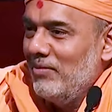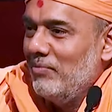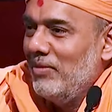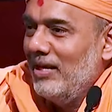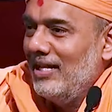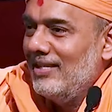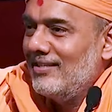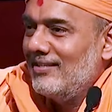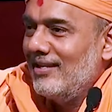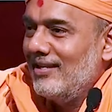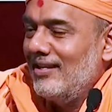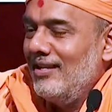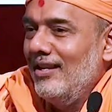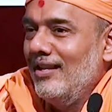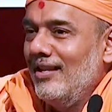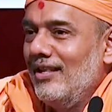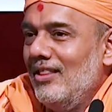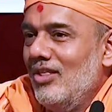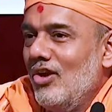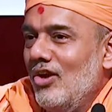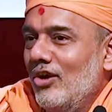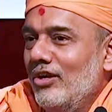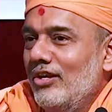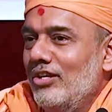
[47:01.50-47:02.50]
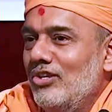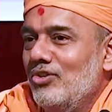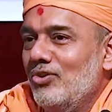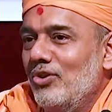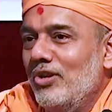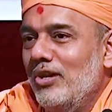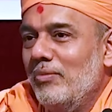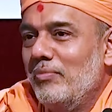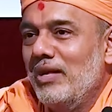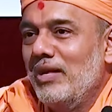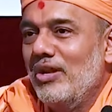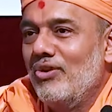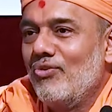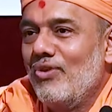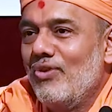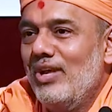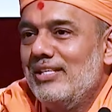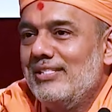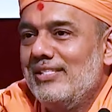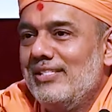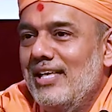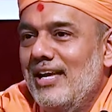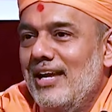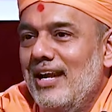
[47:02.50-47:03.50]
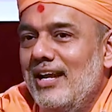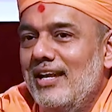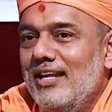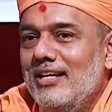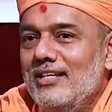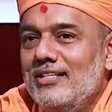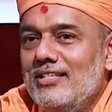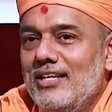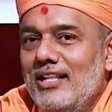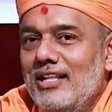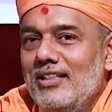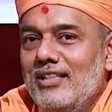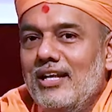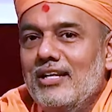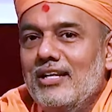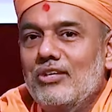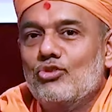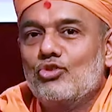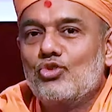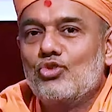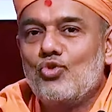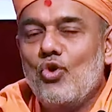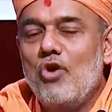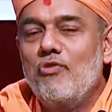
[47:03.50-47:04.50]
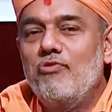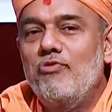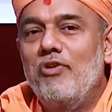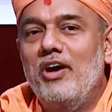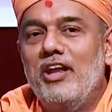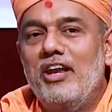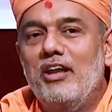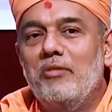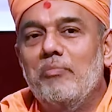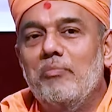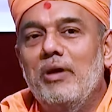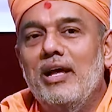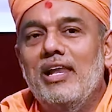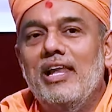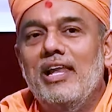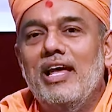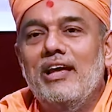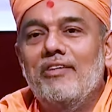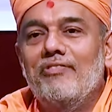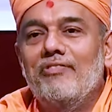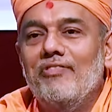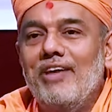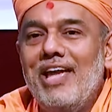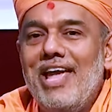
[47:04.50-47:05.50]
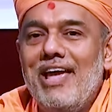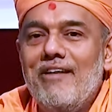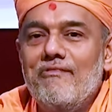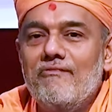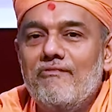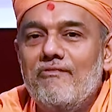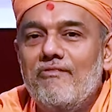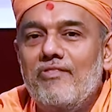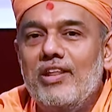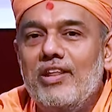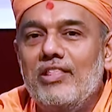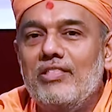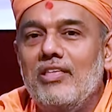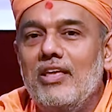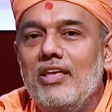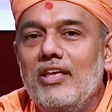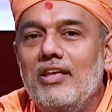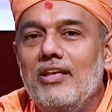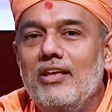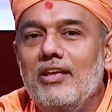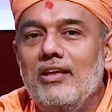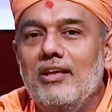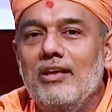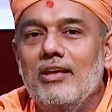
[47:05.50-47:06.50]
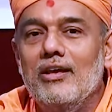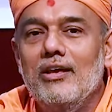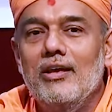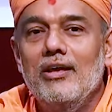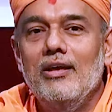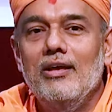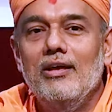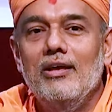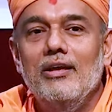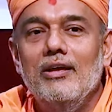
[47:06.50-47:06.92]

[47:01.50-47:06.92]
anybody sitting in the auditorium can raise their hand and tell that so far in my life, everything